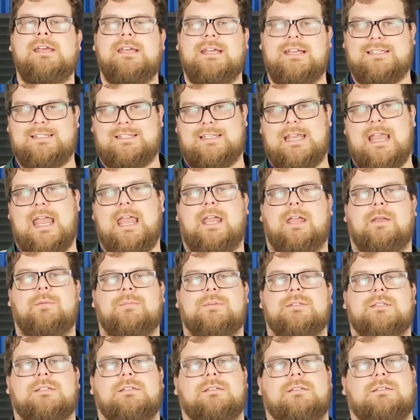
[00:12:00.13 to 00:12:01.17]
is
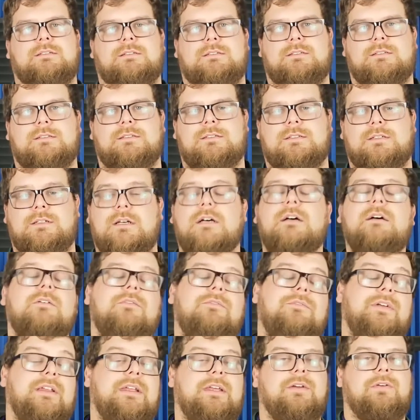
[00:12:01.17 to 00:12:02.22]
games,
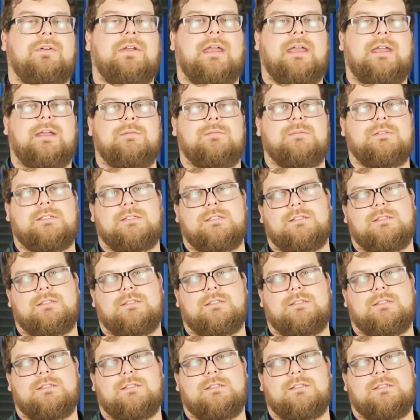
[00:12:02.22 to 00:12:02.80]
video games.